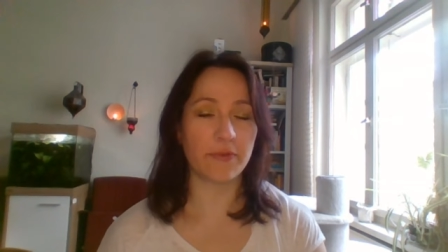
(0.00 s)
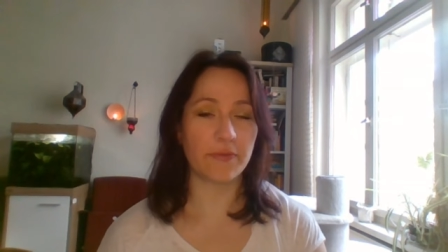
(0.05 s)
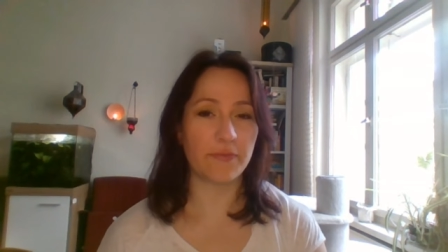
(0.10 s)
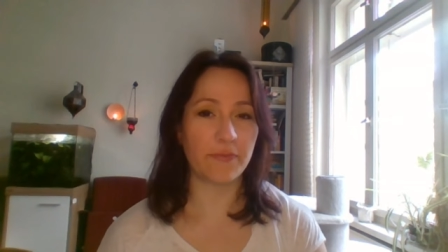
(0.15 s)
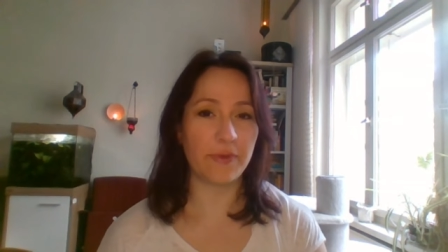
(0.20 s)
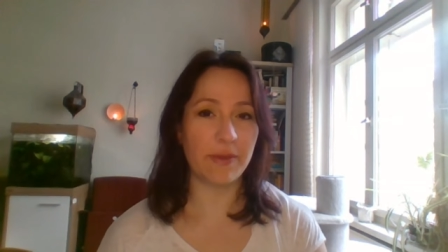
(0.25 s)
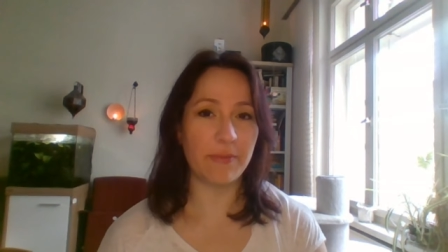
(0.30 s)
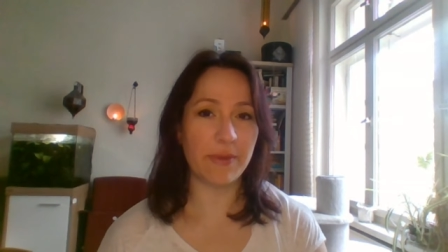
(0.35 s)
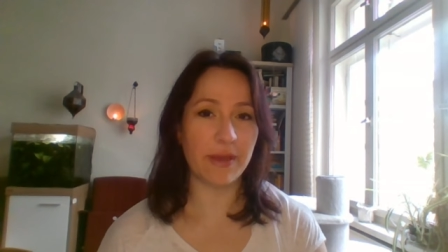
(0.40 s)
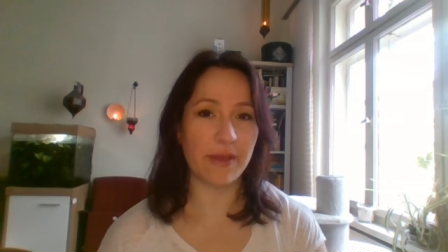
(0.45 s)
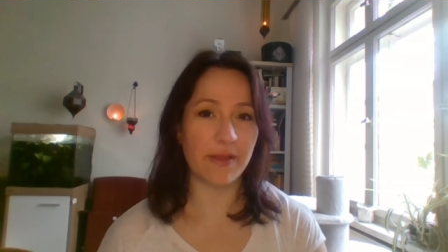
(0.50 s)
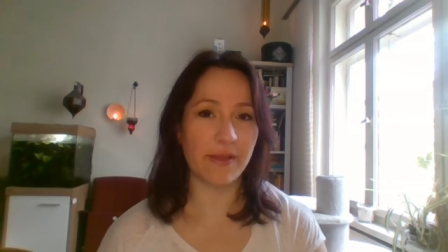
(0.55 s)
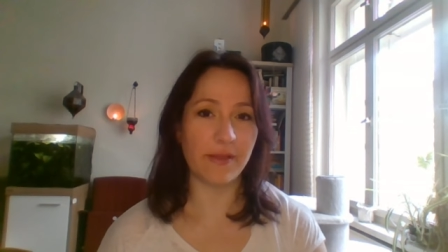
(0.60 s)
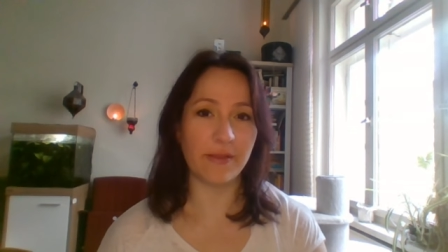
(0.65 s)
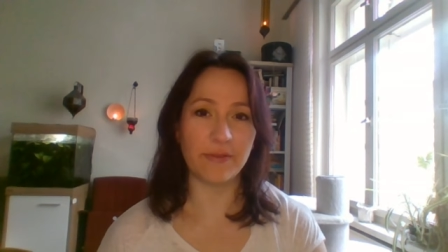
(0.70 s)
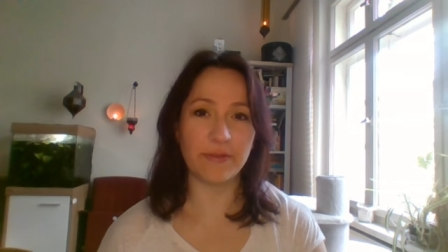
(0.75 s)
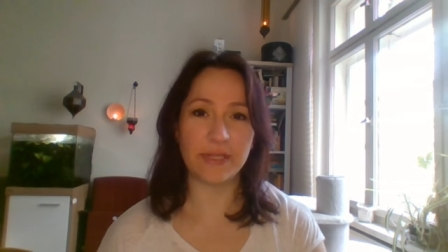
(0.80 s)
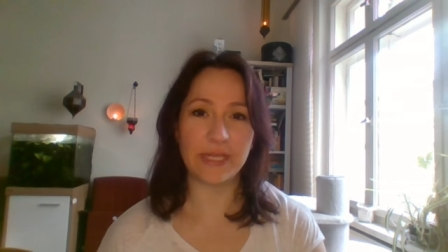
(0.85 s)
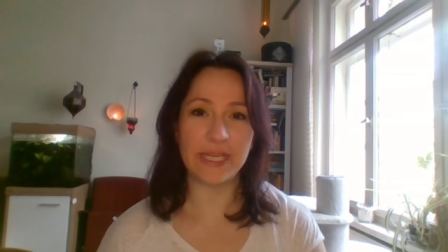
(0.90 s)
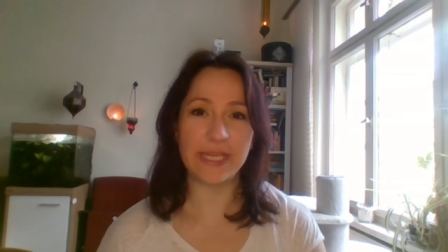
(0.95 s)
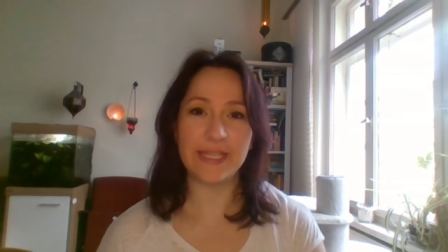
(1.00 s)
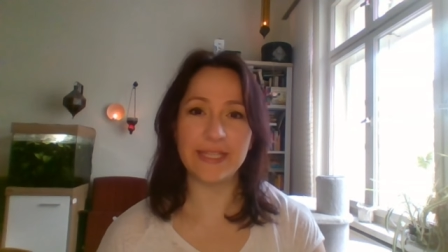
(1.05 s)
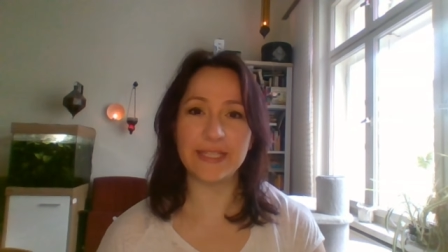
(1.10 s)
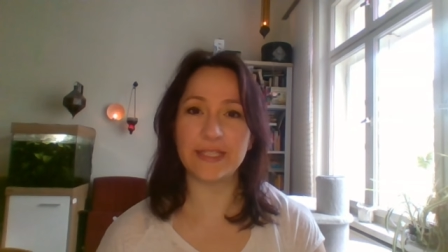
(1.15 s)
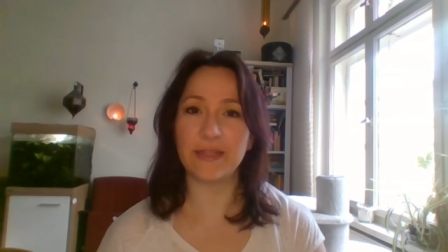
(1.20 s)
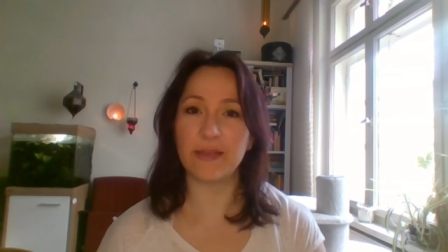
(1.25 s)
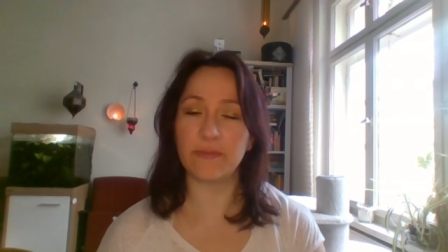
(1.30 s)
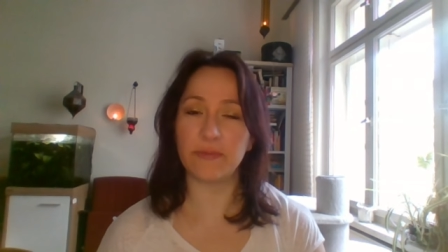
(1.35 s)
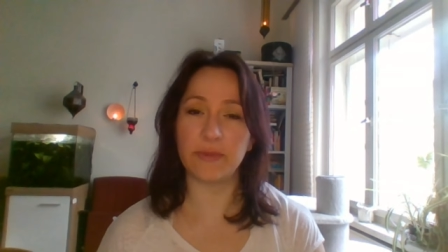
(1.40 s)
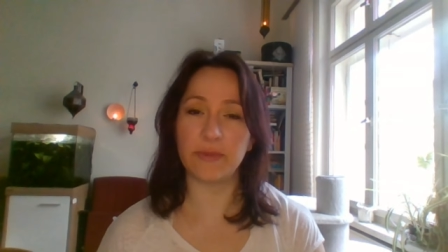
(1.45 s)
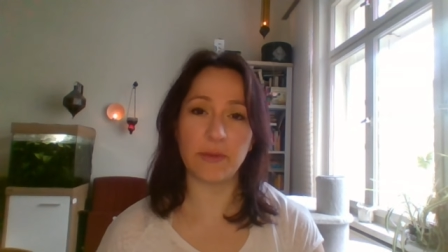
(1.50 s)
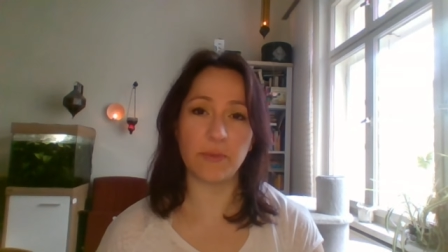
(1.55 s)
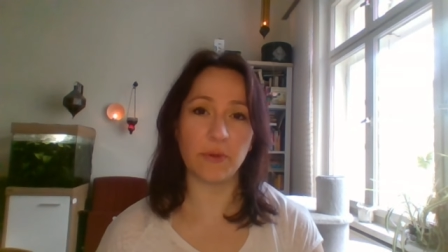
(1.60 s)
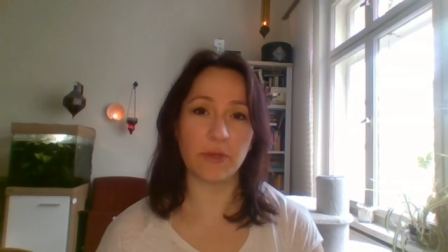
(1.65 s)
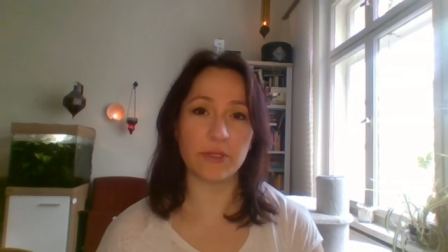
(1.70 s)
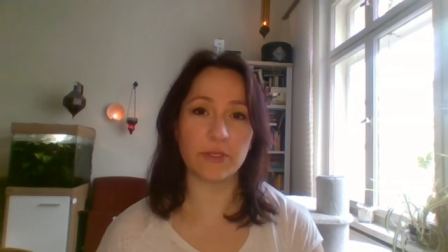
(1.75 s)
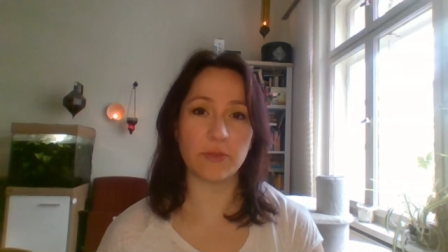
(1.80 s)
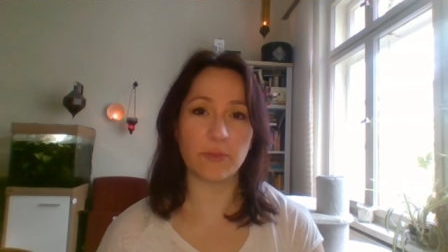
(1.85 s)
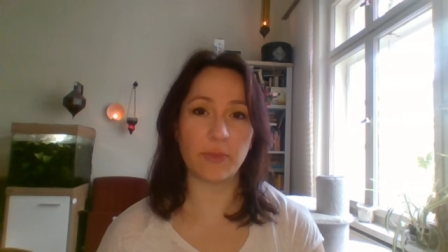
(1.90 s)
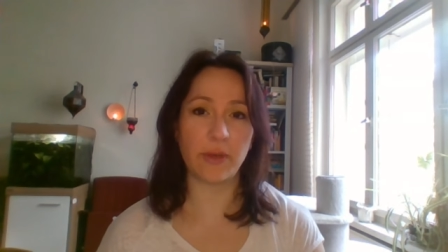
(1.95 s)
the female needs, they
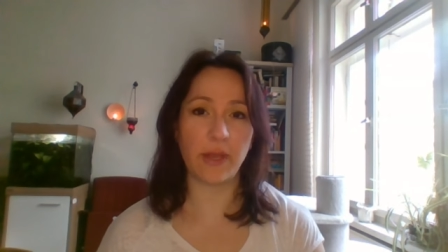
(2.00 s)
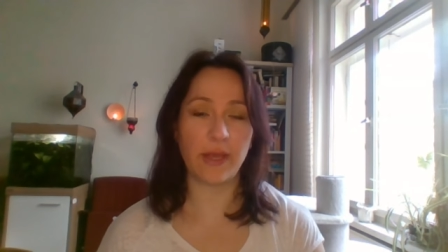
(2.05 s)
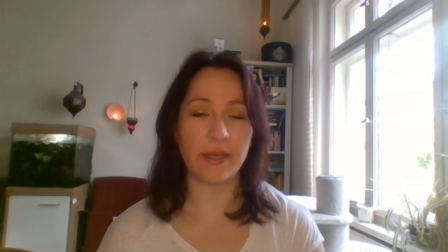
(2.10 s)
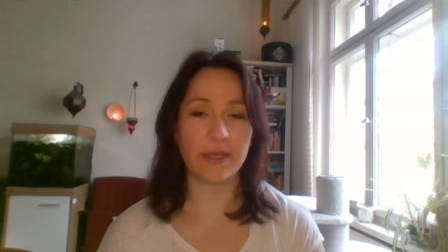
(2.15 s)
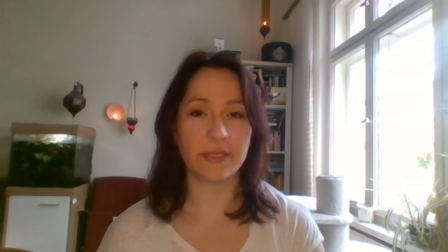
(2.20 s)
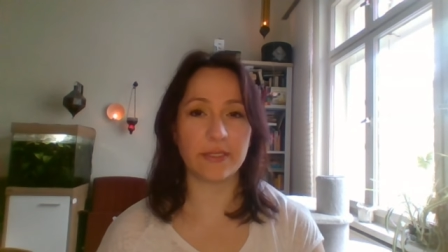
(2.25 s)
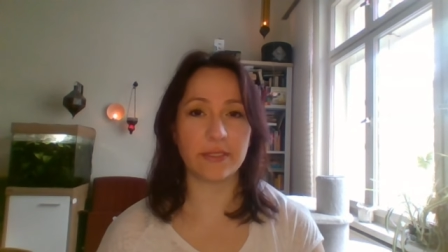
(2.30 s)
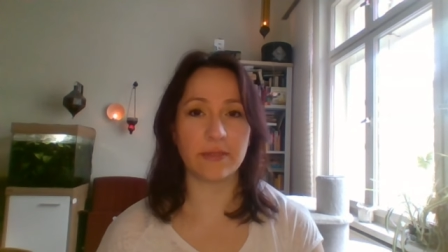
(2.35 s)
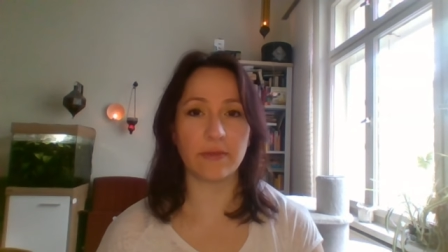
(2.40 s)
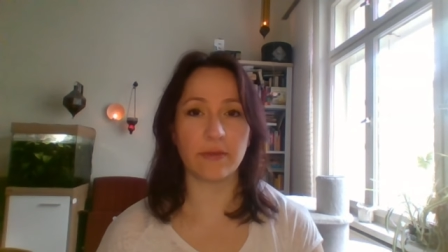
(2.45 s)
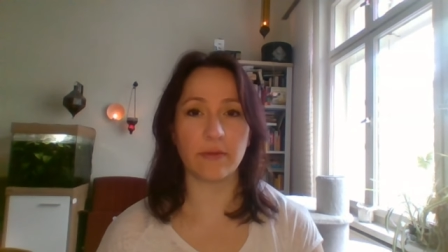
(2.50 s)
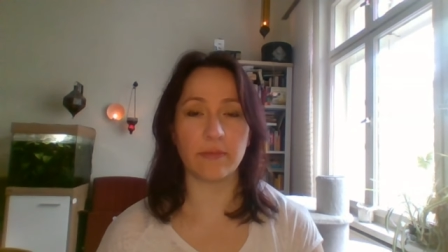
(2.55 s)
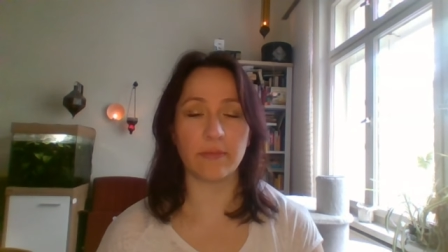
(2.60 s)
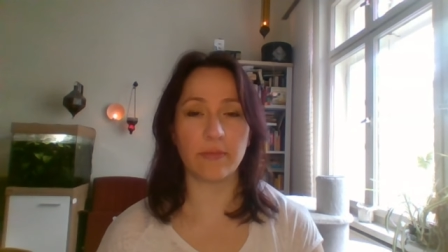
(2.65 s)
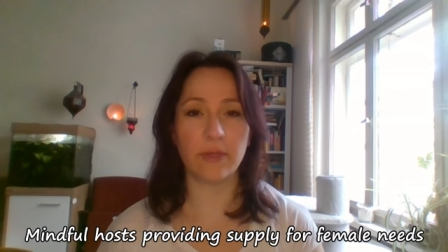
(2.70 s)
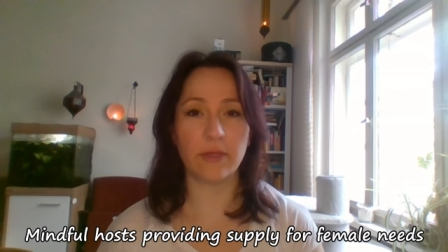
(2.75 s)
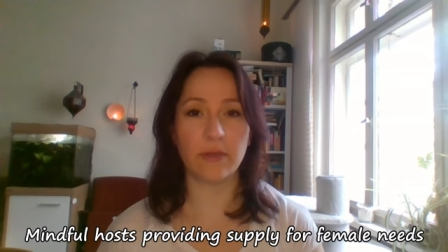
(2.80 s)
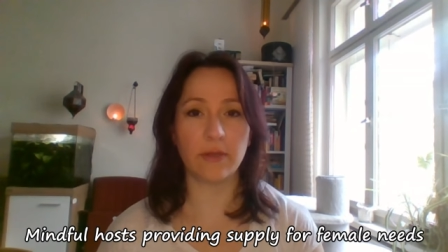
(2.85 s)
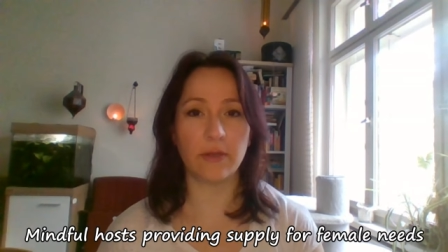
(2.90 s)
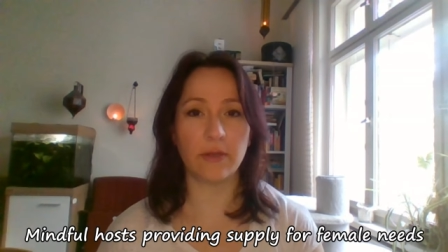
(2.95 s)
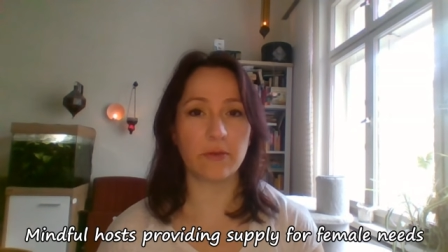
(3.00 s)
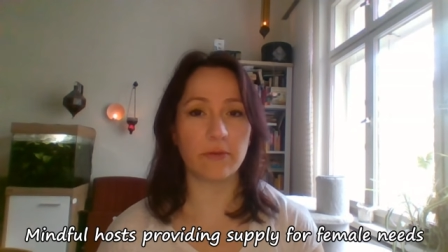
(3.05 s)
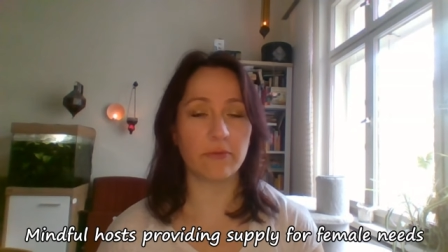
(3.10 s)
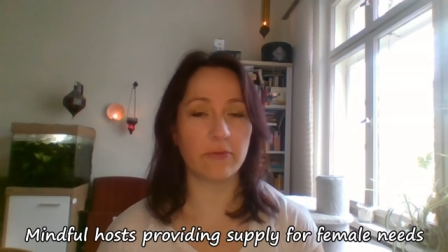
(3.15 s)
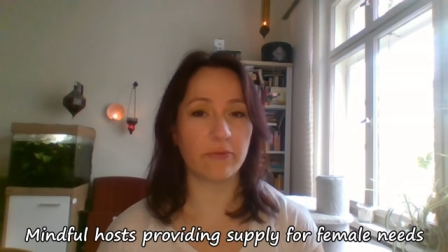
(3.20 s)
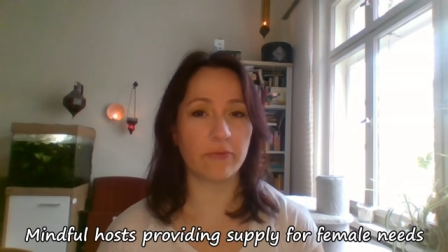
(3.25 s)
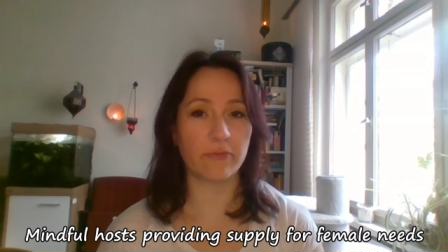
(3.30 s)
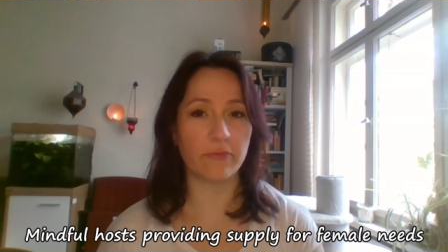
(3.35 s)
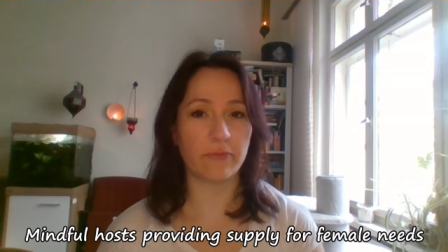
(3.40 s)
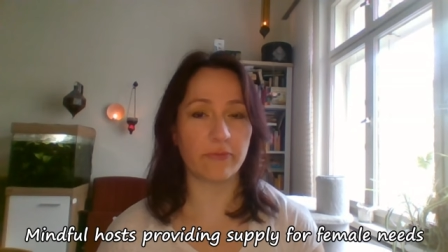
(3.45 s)
were supplies in